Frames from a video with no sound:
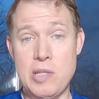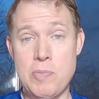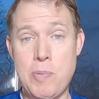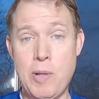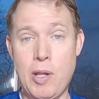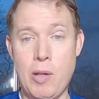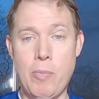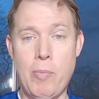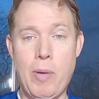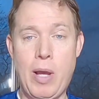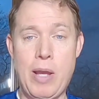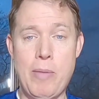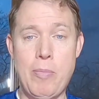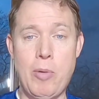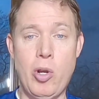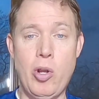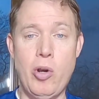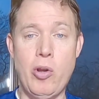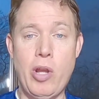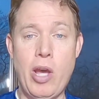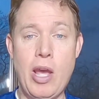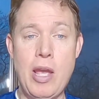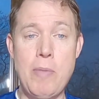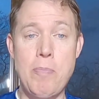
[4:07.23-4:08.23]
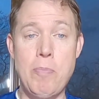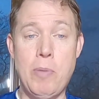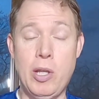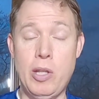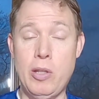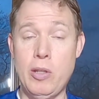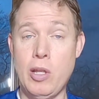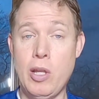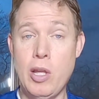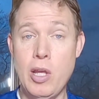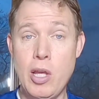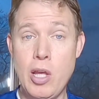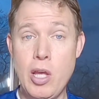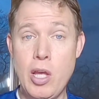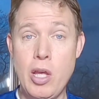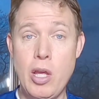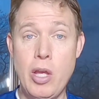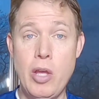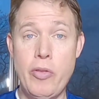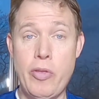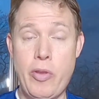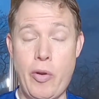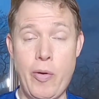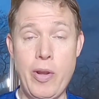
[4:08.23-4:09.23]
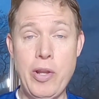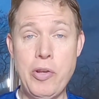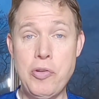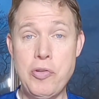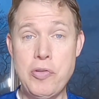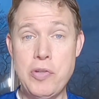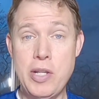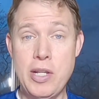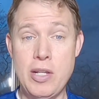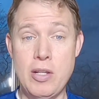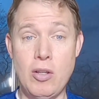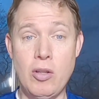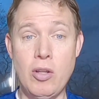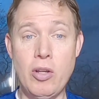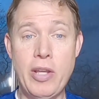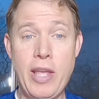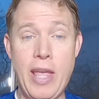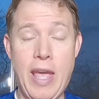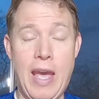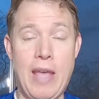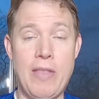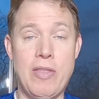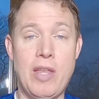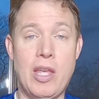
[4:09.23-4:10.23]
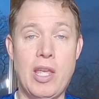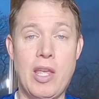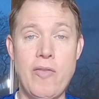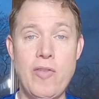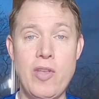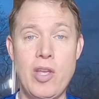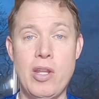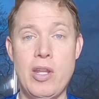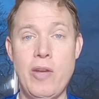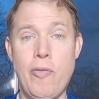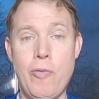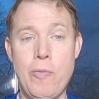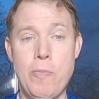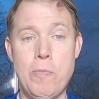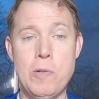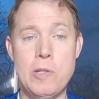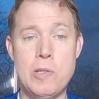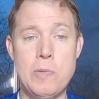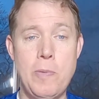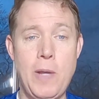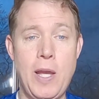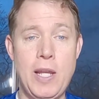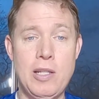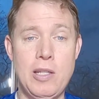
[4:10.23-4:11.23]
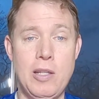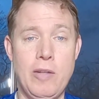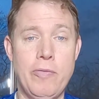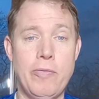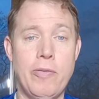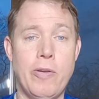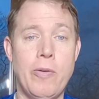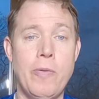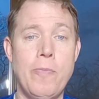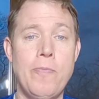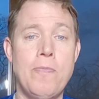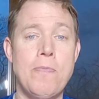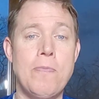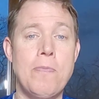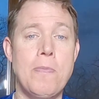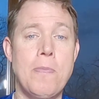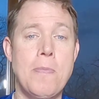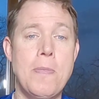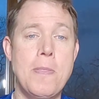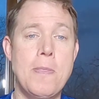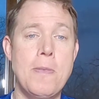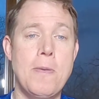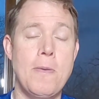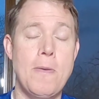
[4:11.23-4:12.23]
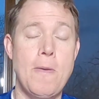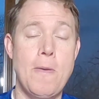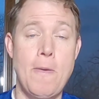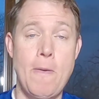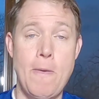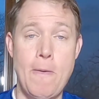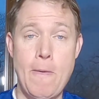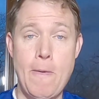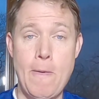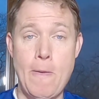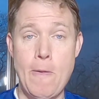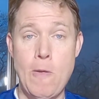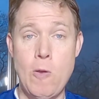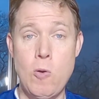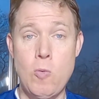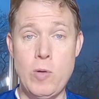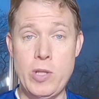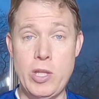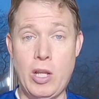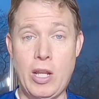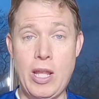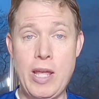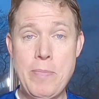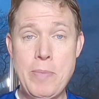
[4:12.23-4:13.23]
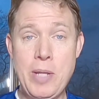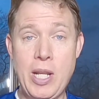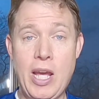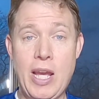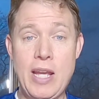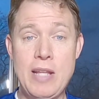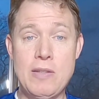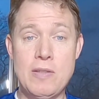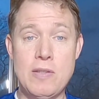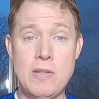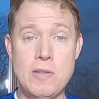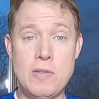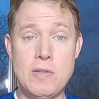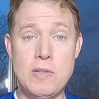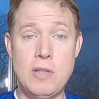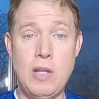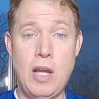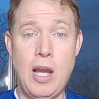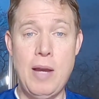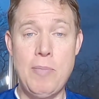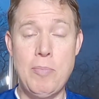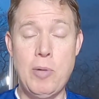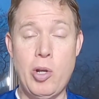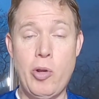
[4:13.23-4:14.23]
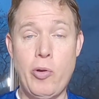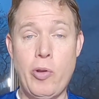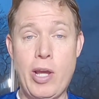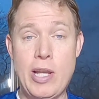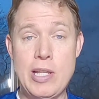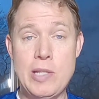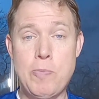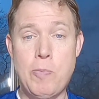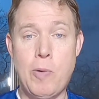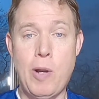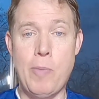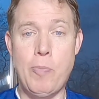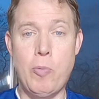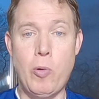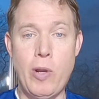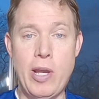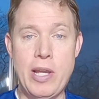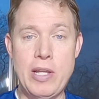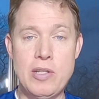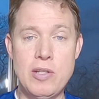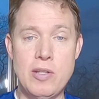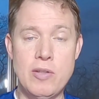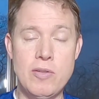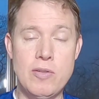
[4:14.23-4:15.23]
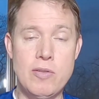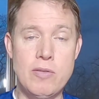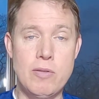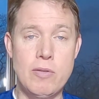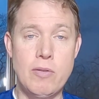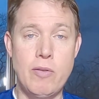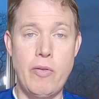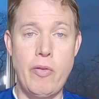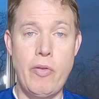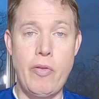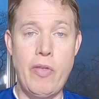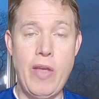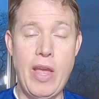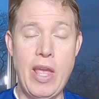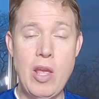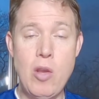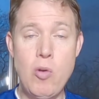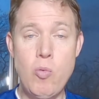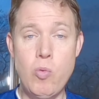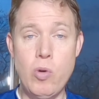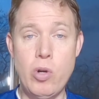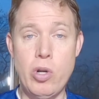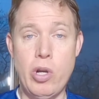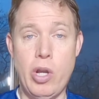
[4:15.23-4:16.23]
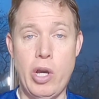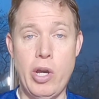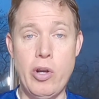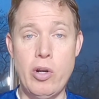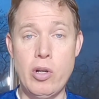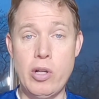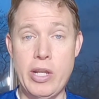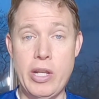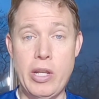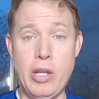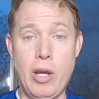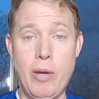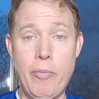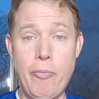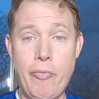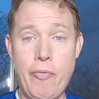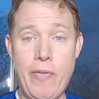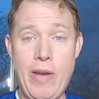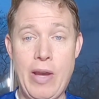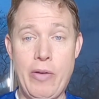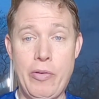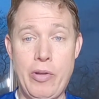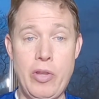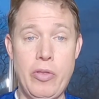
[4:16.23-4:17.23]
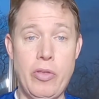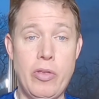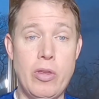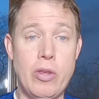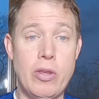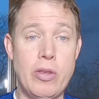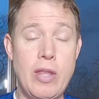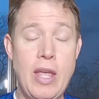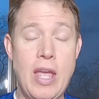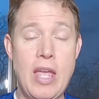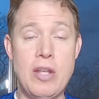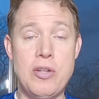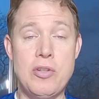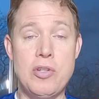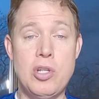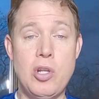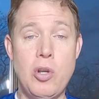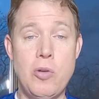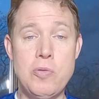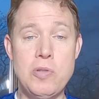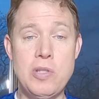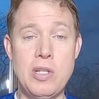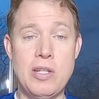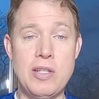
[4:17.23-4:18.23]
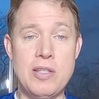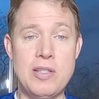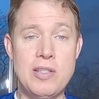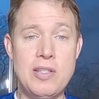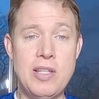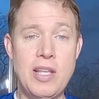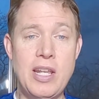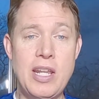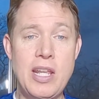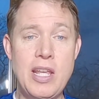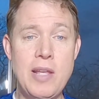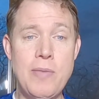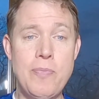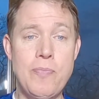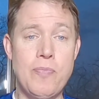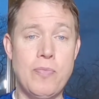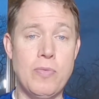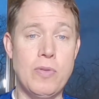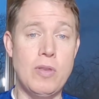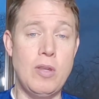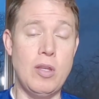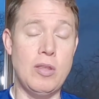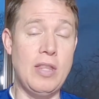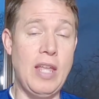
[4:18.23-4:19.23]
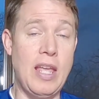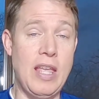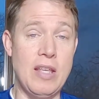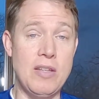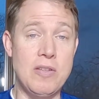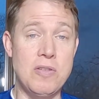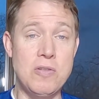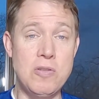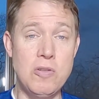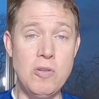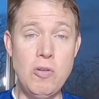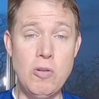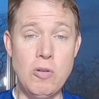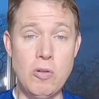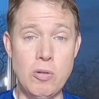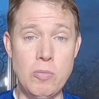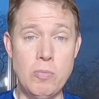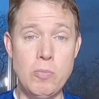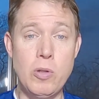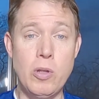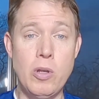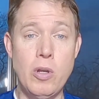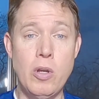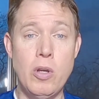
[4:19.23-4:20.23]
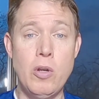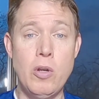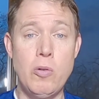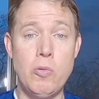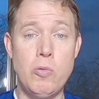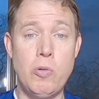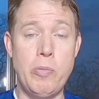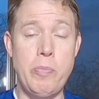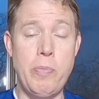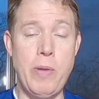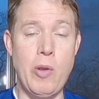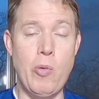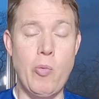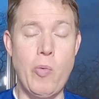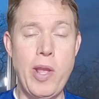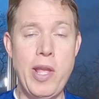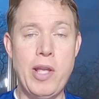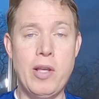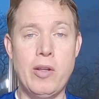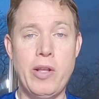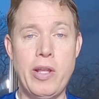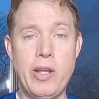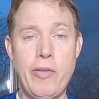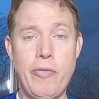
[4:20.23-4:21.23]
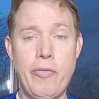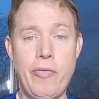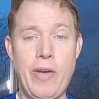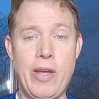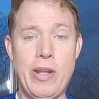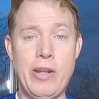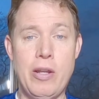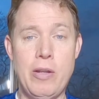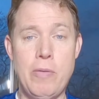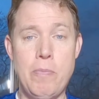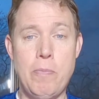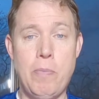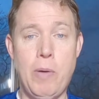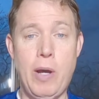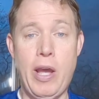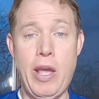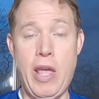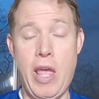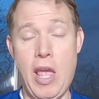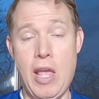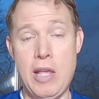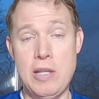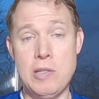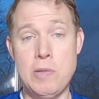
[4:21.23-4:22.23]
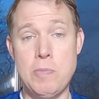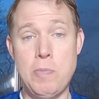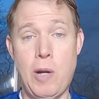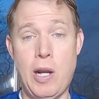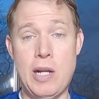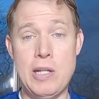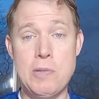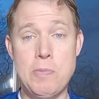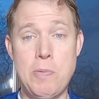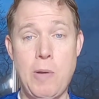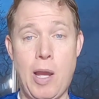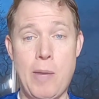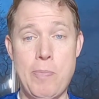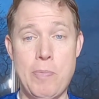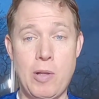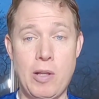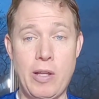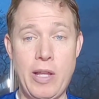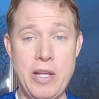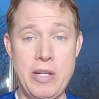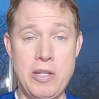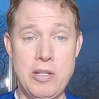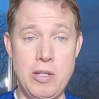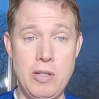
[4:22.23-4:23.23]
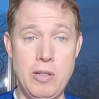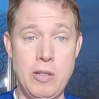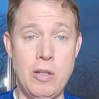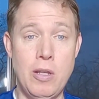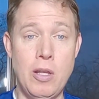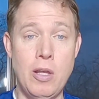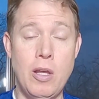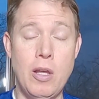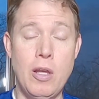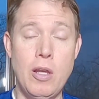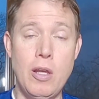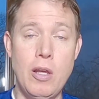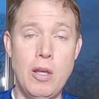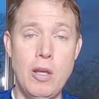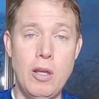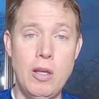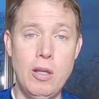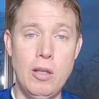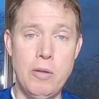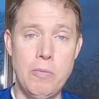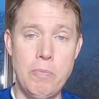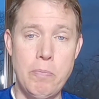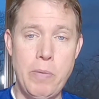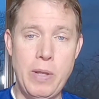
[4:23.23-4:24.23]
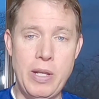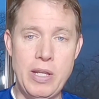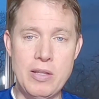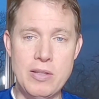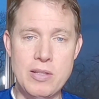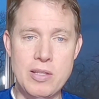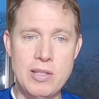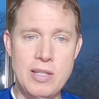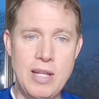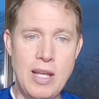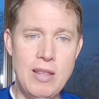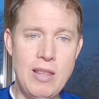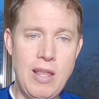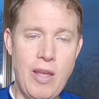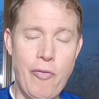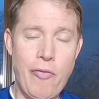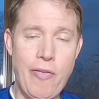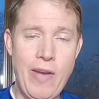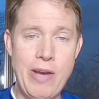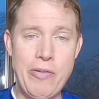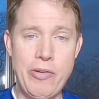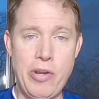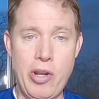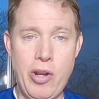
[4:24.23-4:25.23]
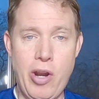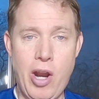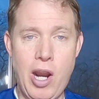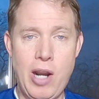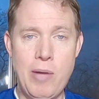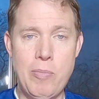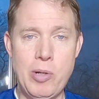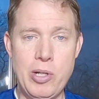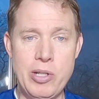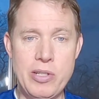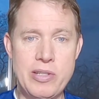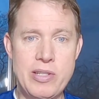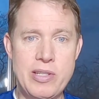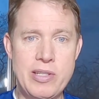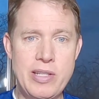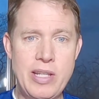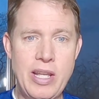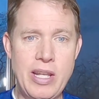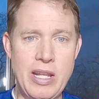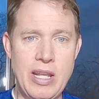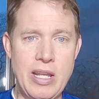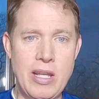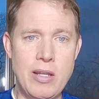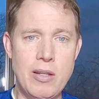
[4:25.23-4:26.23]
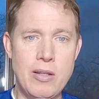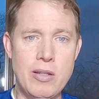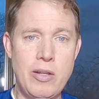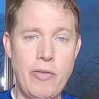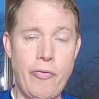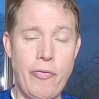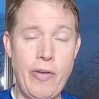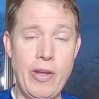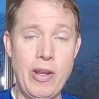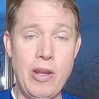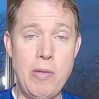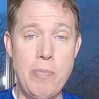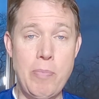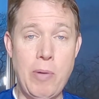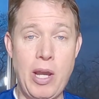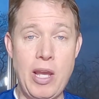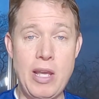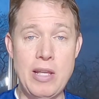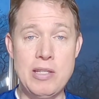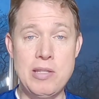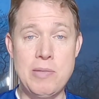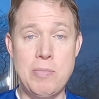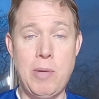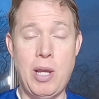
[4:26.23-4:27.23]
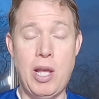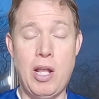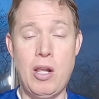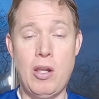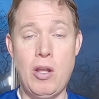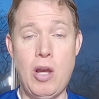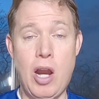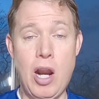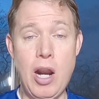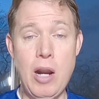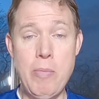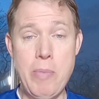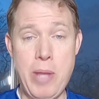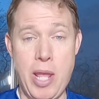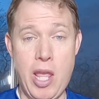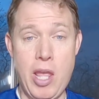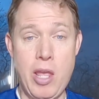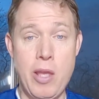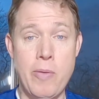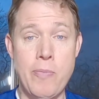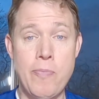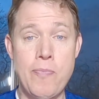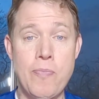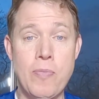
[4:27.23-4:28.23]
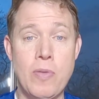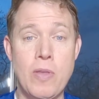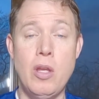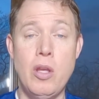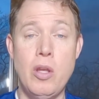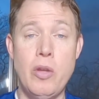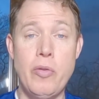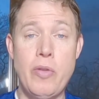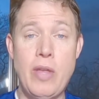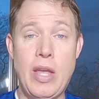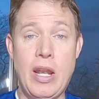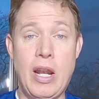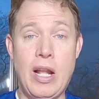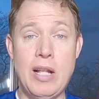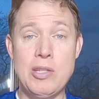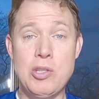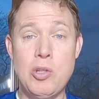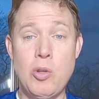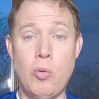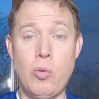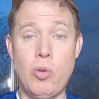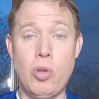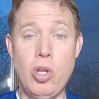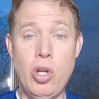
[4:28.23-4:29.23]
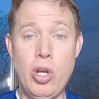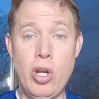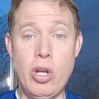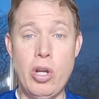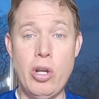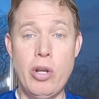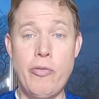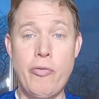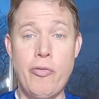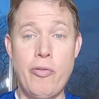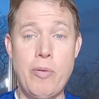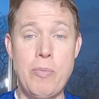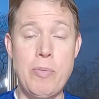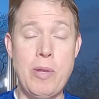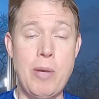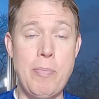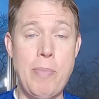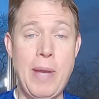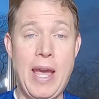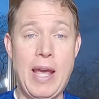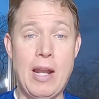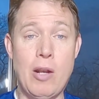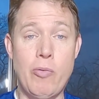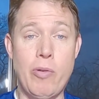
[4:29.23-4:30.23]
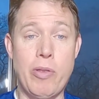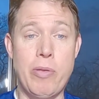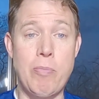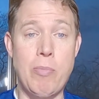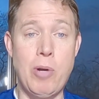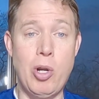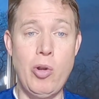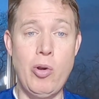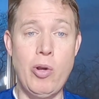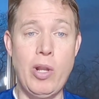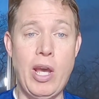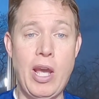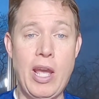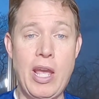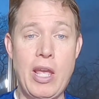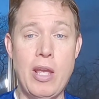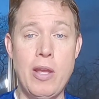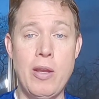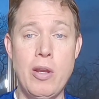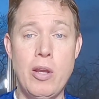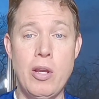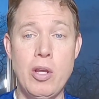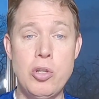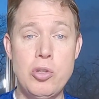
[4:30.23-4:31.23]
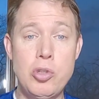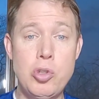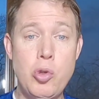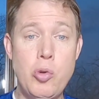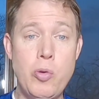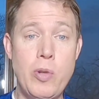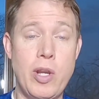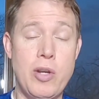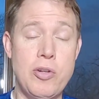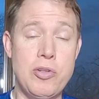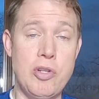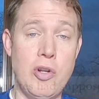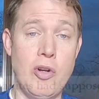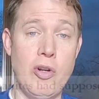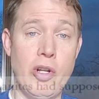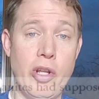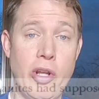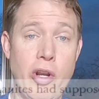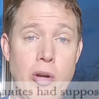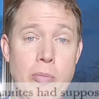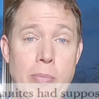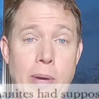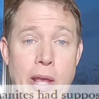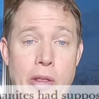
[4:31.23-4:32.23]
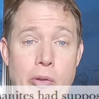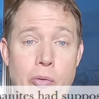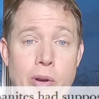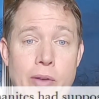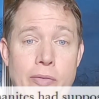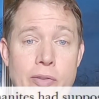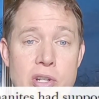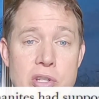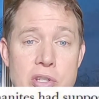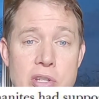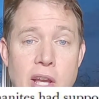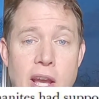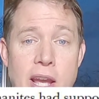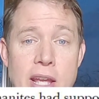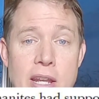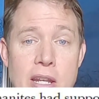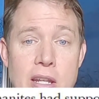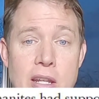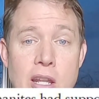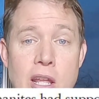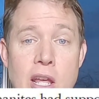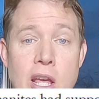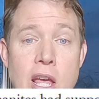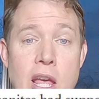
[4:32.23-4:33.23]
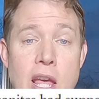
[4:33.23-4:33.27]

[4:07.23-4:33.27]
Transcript: built by Moroni, but they're interesting to look at. They give you a different perspective. When the Lamanites saw Moroni's preparations, they were utterly dumbfounded. They had chosen a city that they assumed would be weakly defended by a sparse population, but instead they found an armored city defended by a small army. They had also learned from their battle with Moroni 2 years earlier by the river Sidon,